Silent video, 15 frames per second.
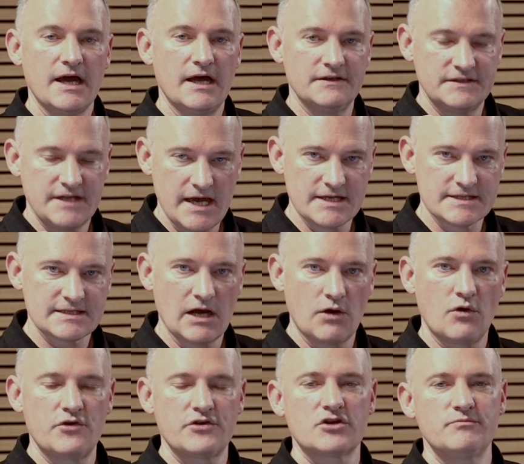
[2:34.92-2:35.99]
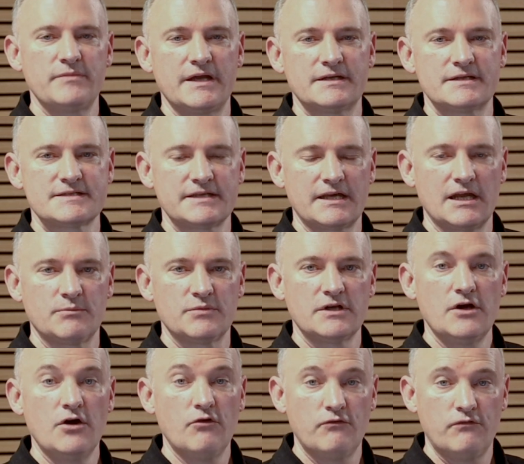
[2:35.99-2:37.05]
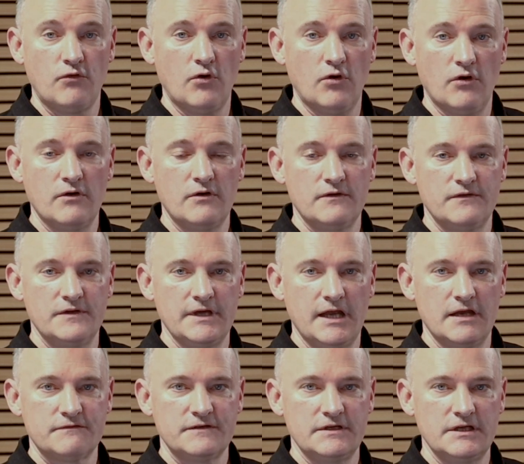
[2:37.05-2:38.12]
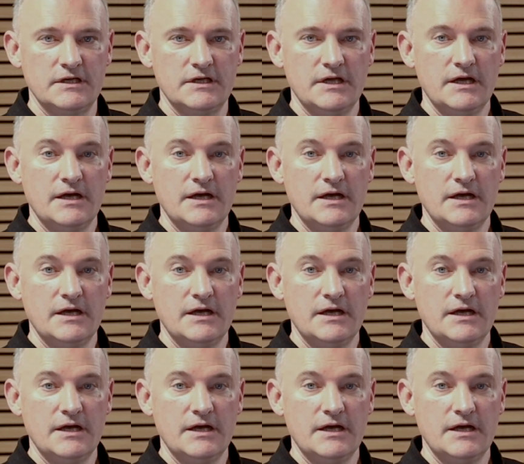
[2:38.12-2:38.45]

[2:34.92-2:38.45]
And that is our recommended setup for the LFE.